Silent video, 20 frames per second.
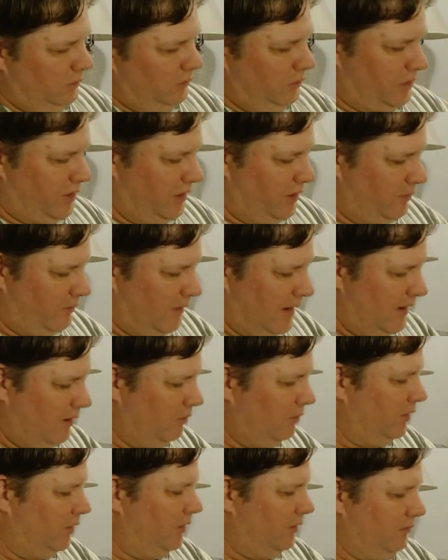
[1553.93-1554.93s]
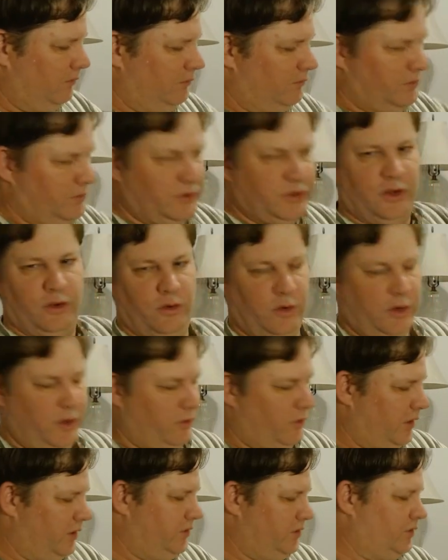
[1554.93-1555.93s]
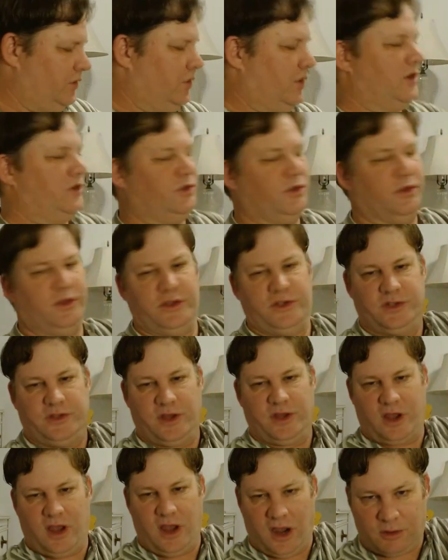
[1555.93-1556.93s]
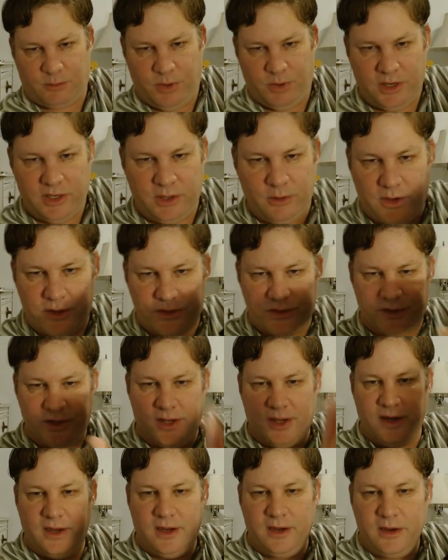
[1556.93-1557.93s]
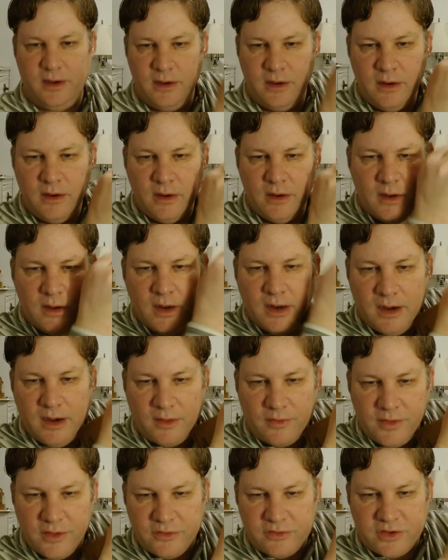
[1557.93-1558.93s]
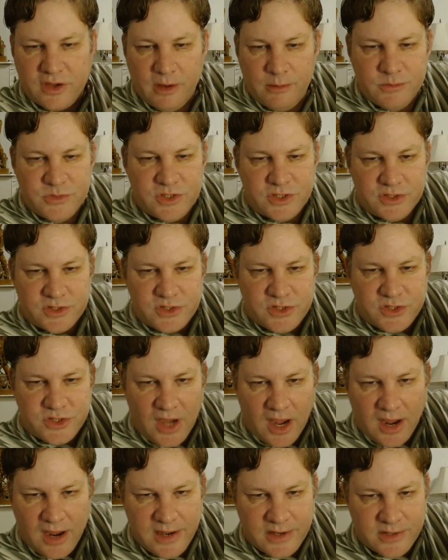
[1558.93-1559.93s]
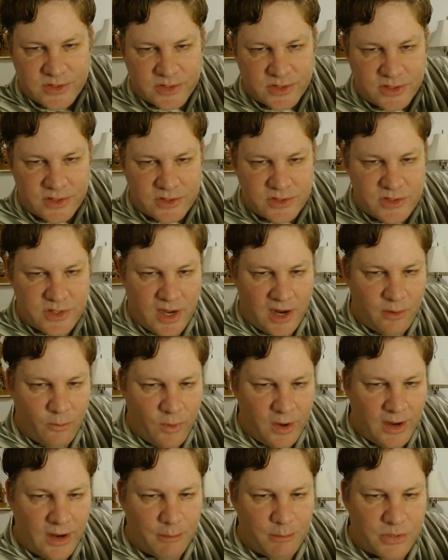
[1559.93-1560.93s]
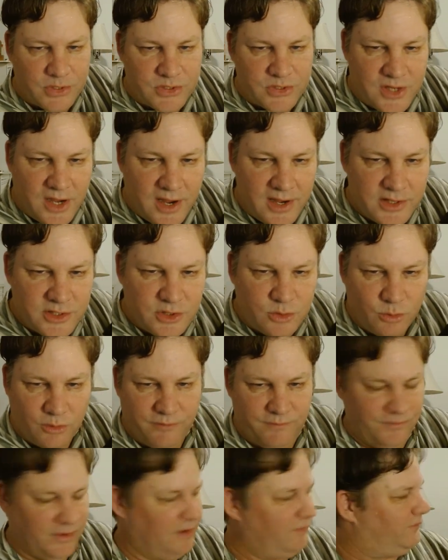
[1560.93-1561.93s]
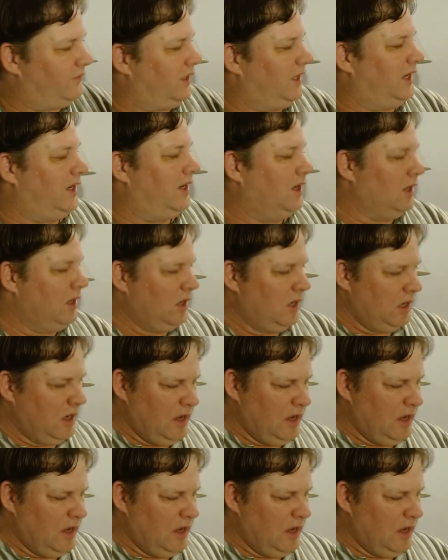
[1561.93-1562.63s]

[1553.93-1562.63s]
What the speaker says: looking around, and so here it is. Okay, so this is the Cockpit USA. Now this comes in sizes. I went up a size to a 50.